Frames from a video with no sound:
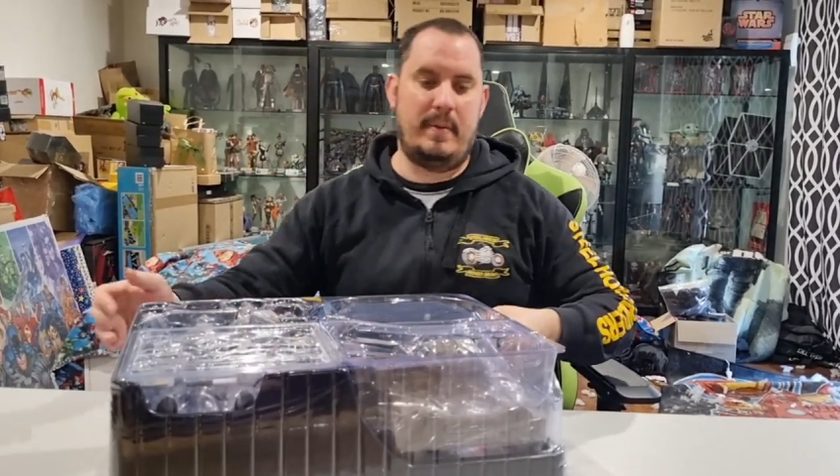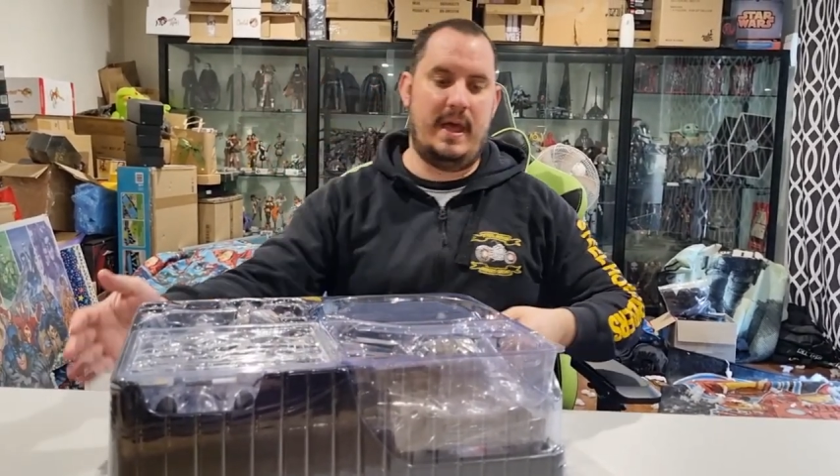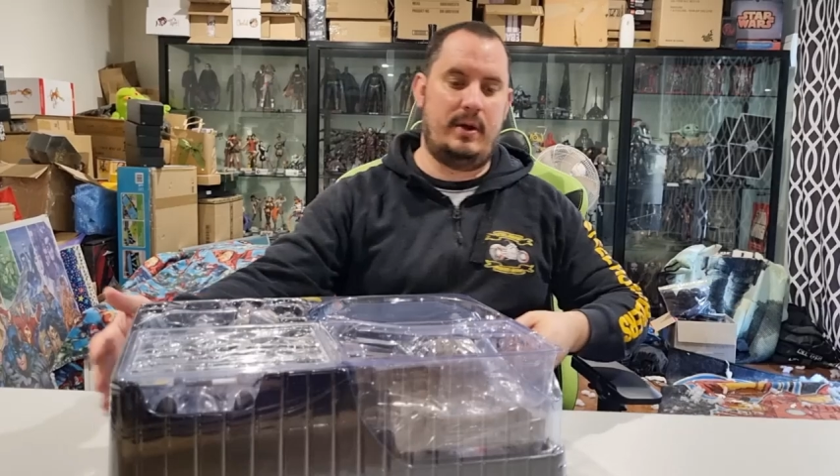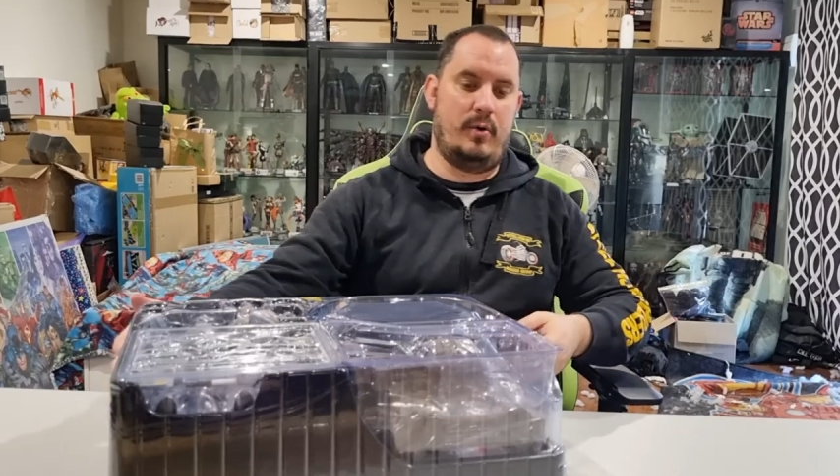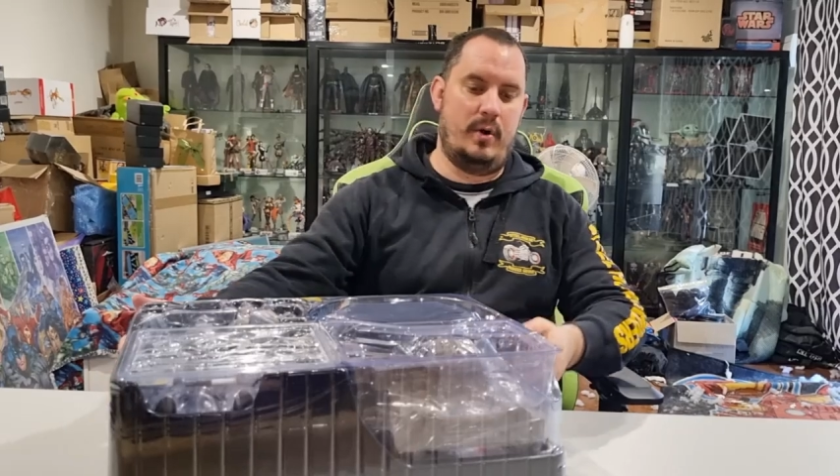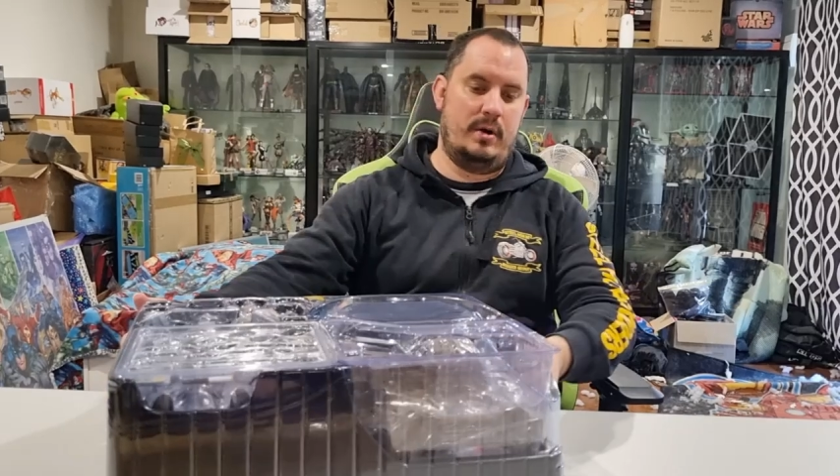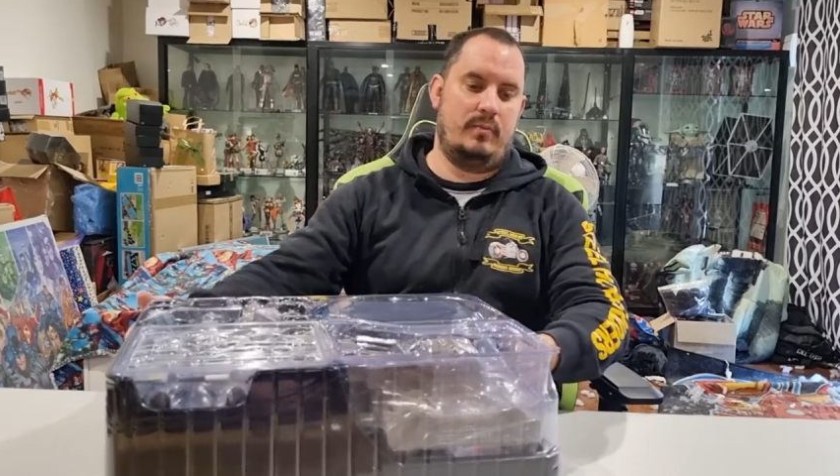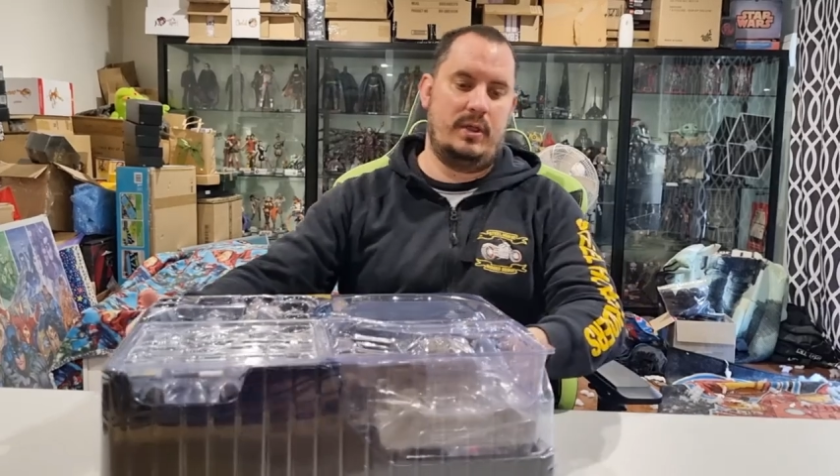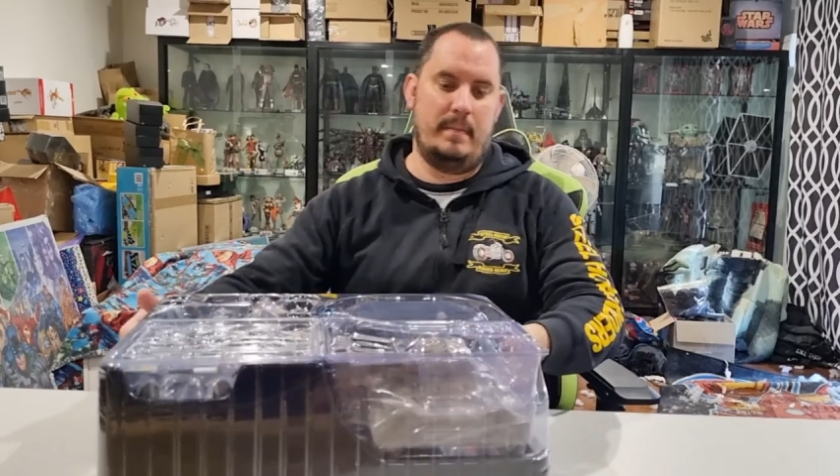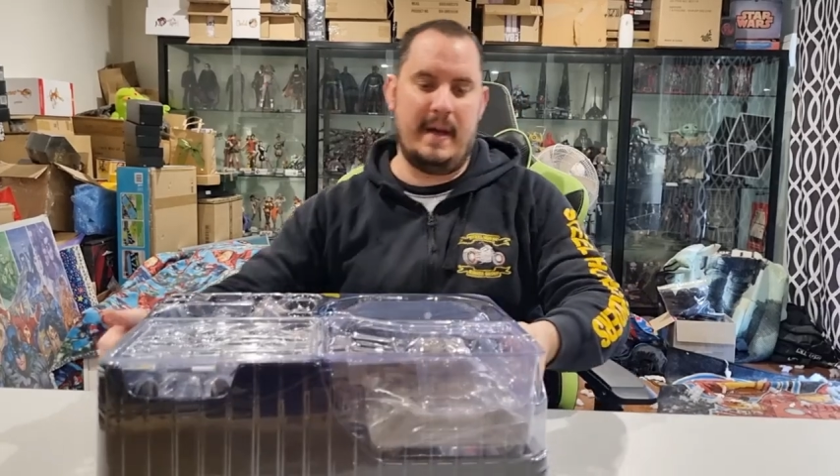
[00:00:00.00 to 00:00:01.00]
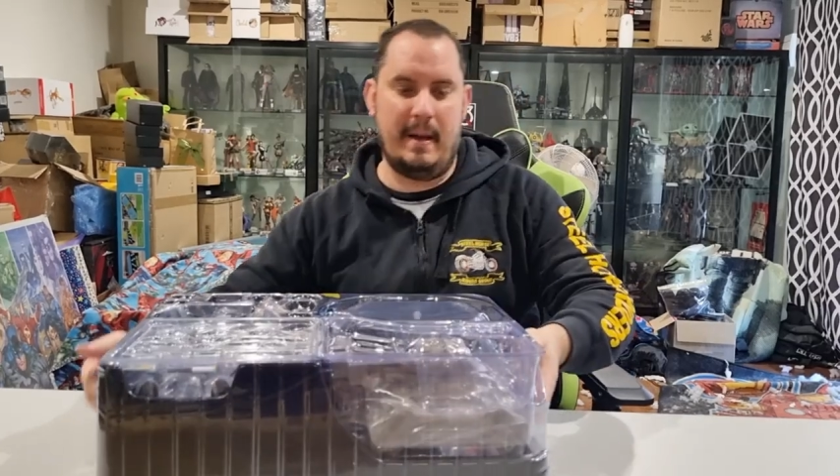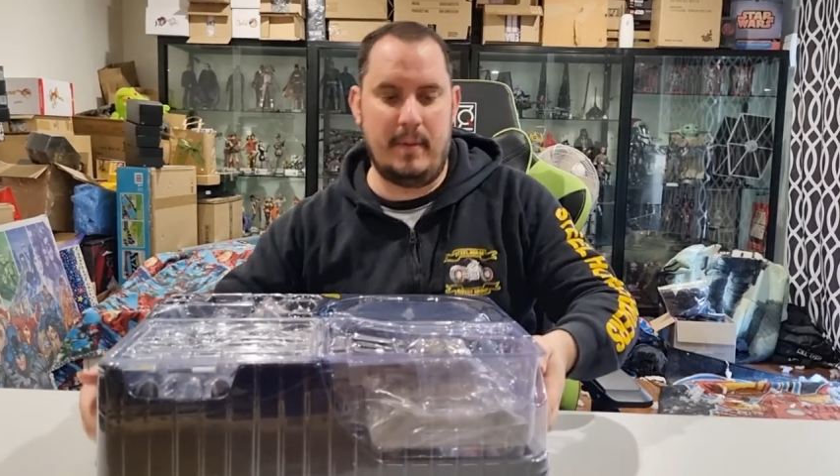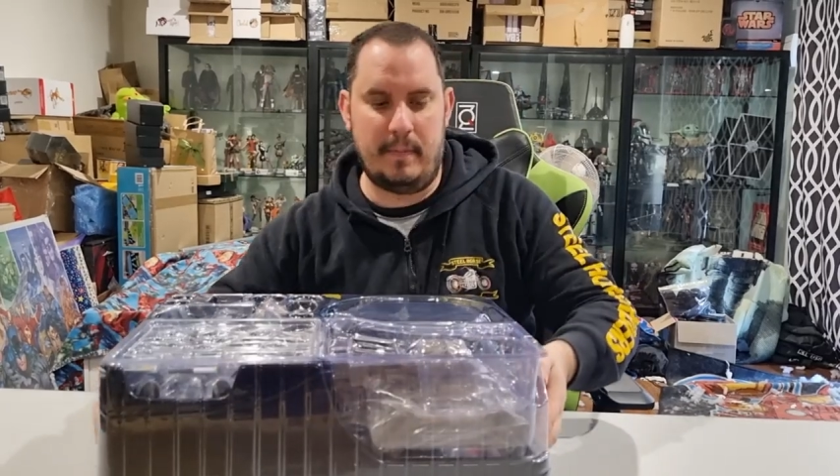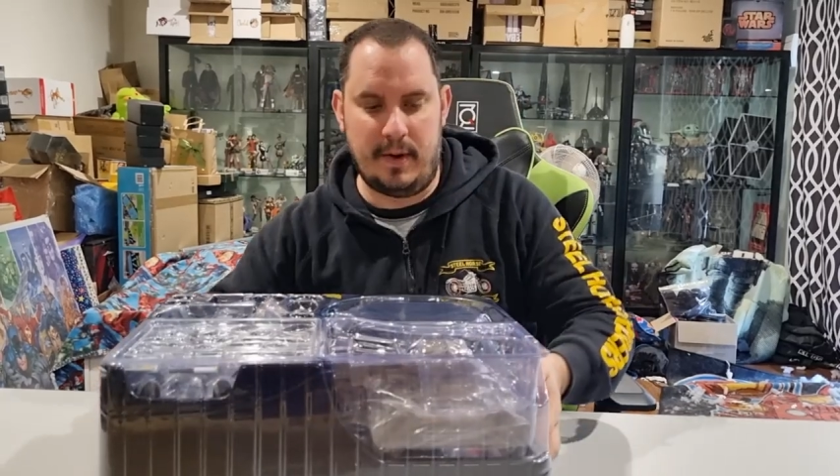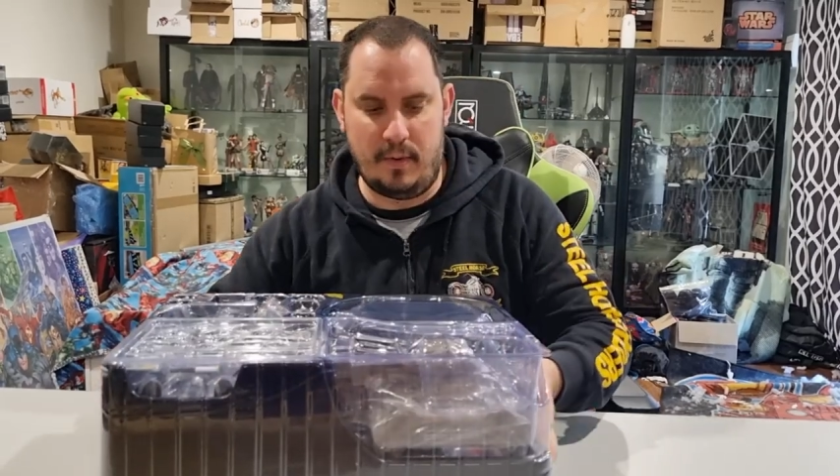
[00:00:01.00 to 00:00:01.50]
Penguin with the
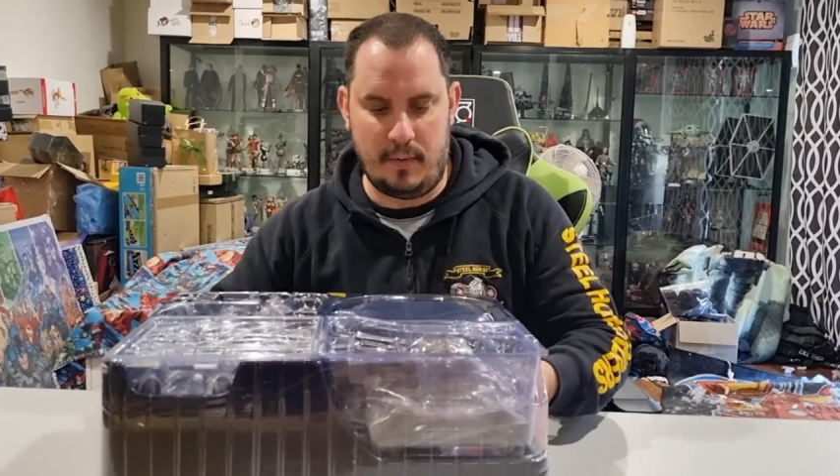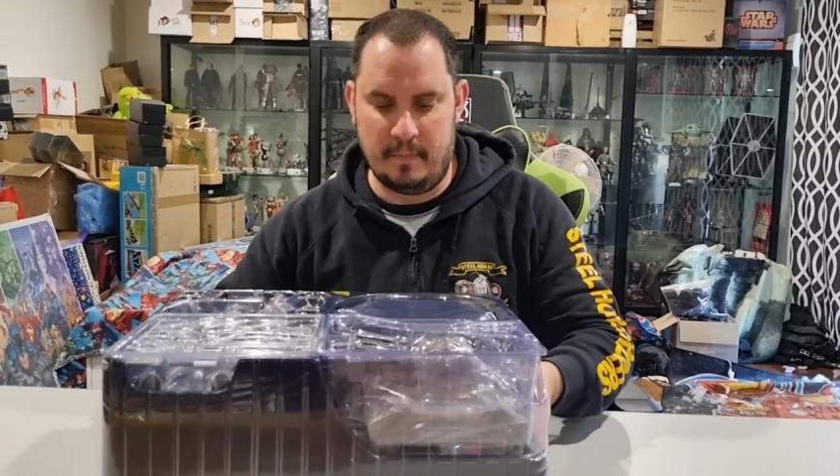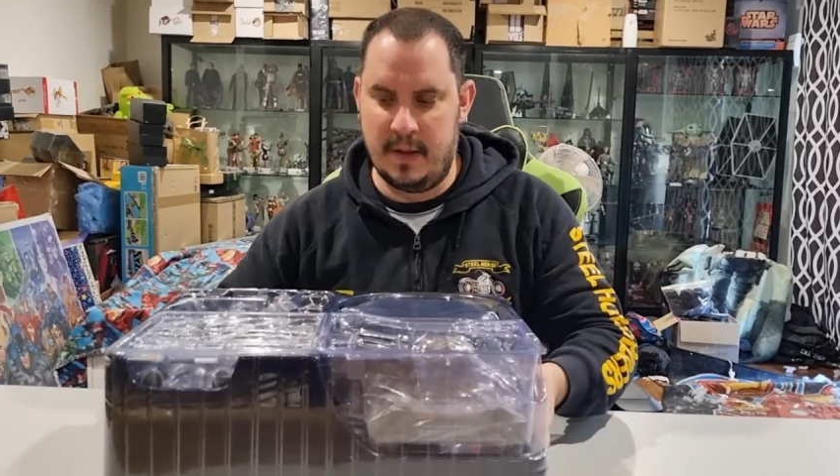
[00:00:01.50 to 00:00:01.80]
Batmobile.